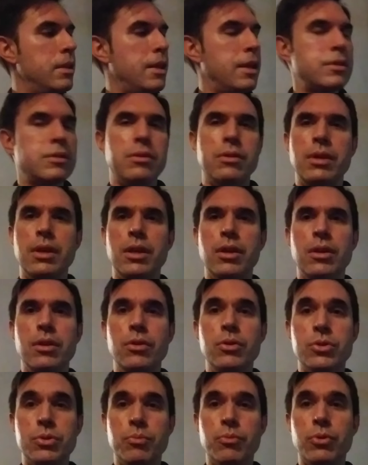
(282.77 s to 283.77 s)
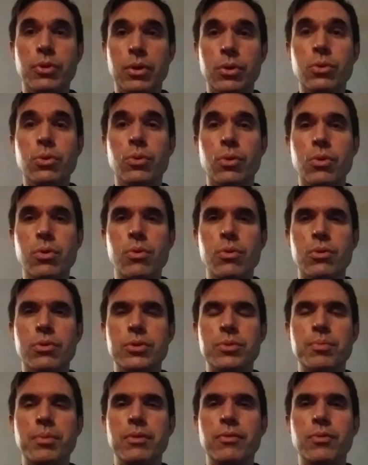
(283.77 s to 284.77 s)
That's the thing. You can use some really cool
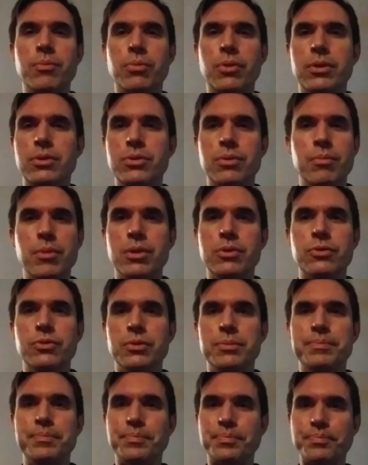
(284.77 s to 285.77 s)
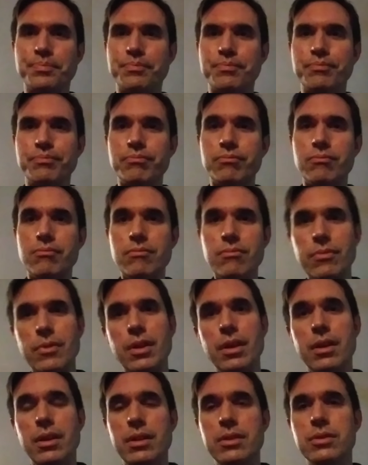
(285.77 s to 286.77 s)
chords, but if you play too much of them,
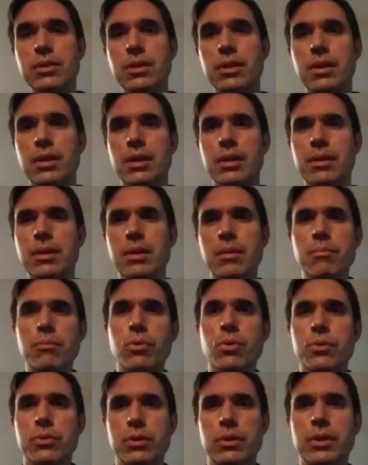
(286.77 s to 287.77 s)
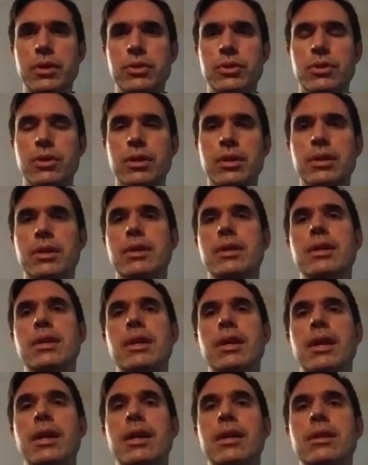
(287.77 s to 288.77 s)
it's gonna bore the listener
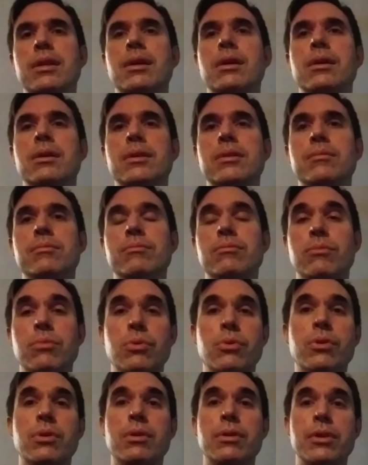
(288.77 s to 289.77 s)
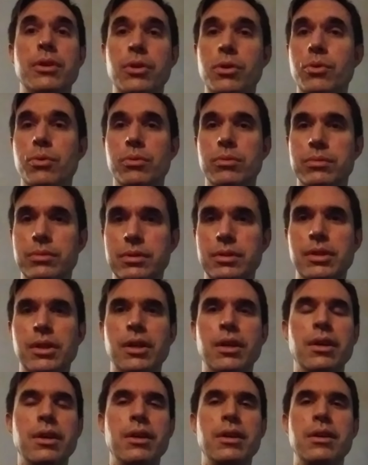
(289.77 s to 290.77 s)
and bore you,
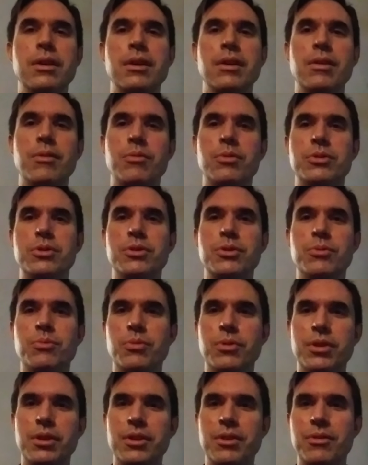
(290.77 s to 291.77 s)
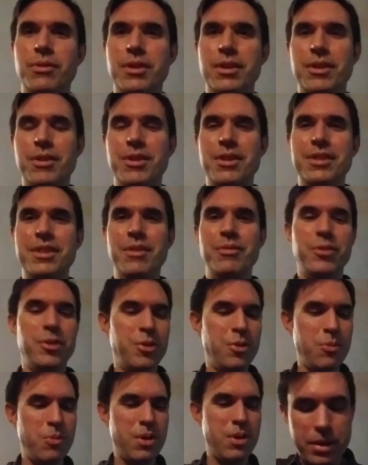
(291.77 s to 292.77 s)
which is what you definitely
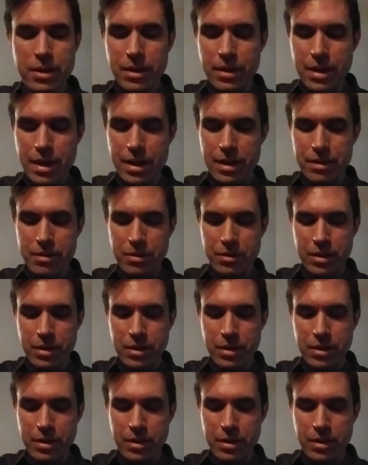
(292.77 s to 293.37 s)
don't want. E again.